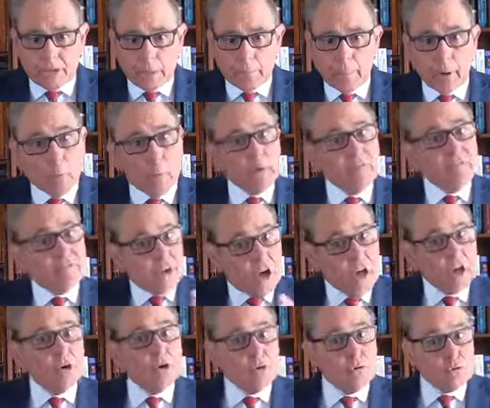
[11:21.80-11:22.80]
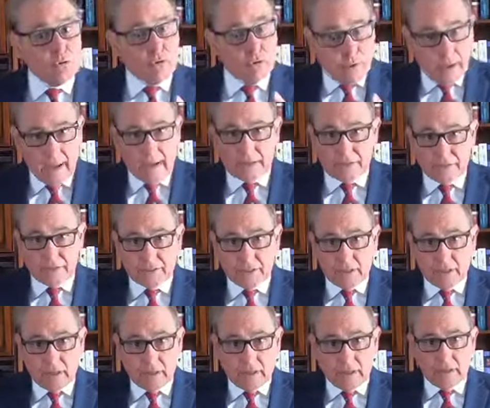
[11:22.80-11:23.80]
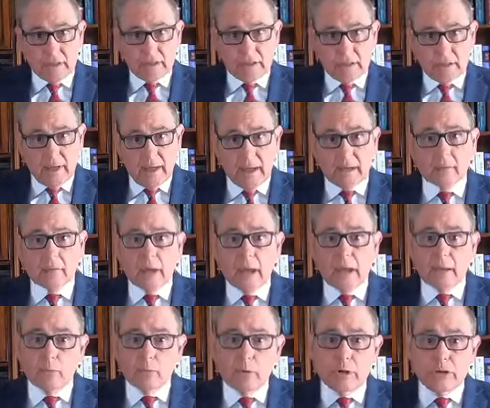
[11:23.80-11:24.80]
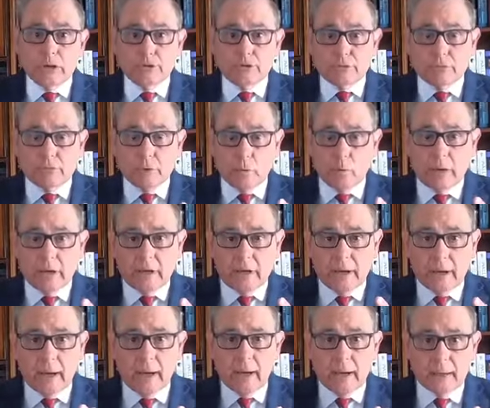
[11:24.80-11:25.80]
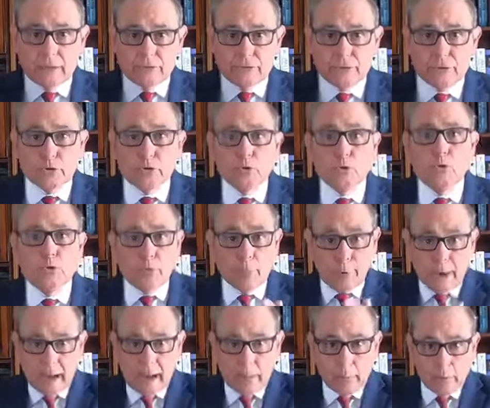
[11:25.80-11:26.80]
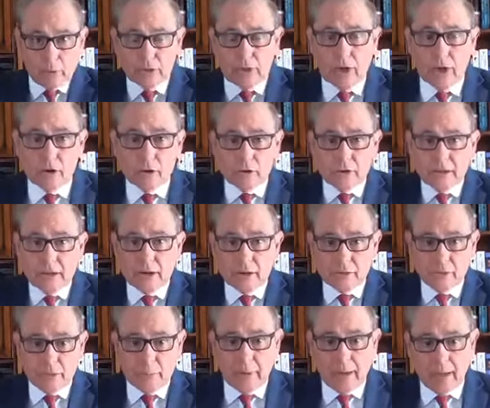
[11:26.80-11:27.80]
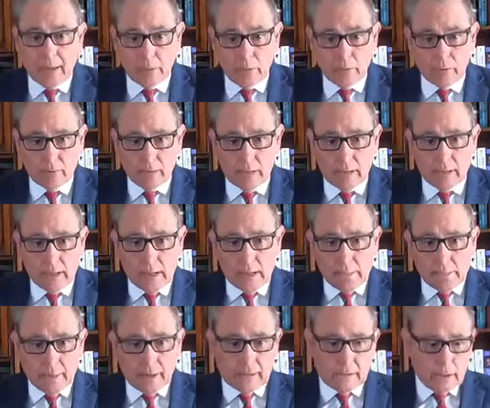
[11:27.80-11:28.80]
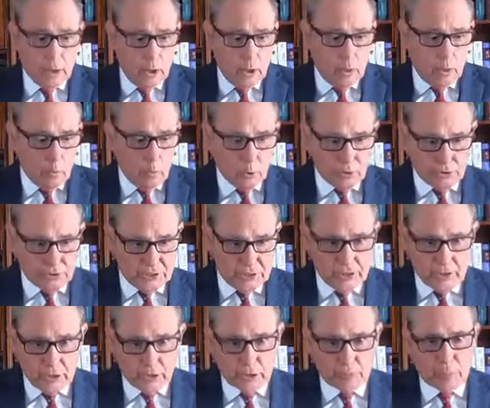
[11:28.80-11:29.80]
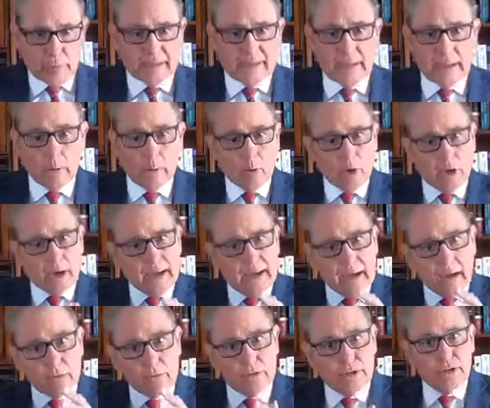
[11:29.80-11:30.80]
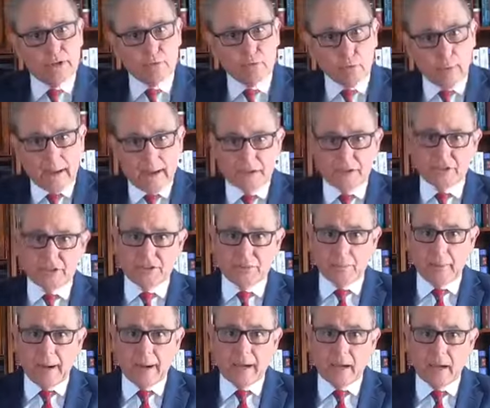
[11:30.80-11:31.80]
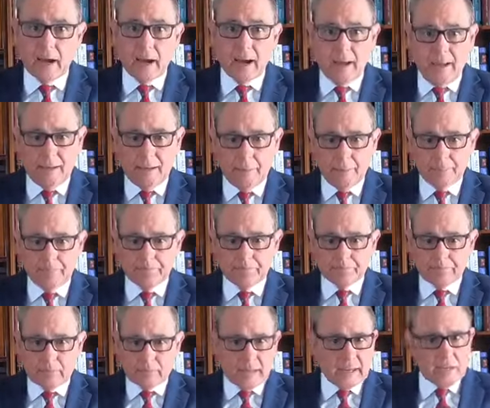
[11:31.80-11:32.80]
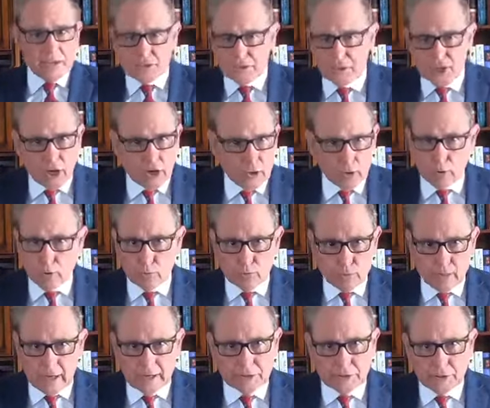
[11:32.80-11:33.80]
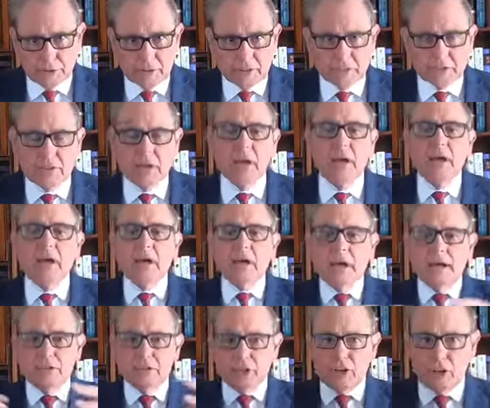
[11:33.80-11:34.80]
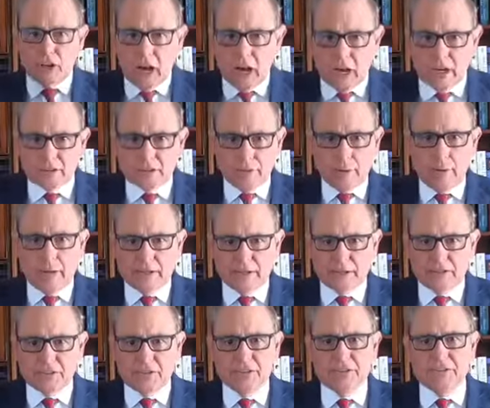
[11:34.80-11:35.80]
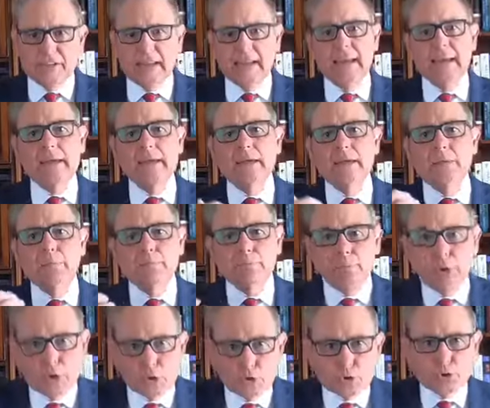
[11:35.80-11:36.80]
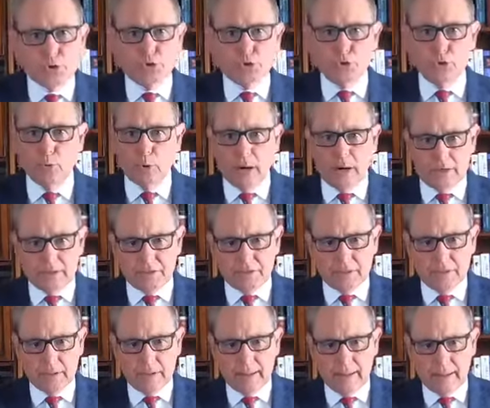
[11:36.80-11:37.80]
but we follow Christ, and we do the Bible, not only hear the Bible, but we're sinners, but yet we're counted righteous by God. It is not our own righteousness. It's God's righteousness that he imputes to us.